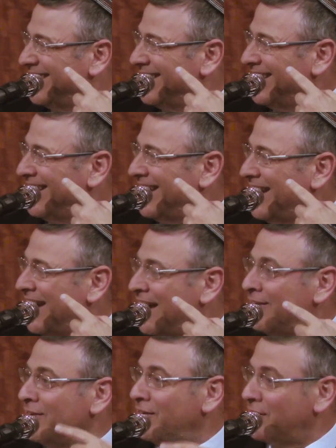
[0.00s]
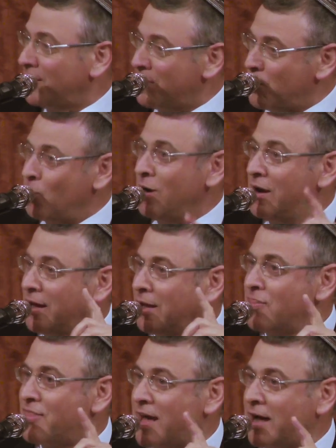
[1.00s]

Right. And we learn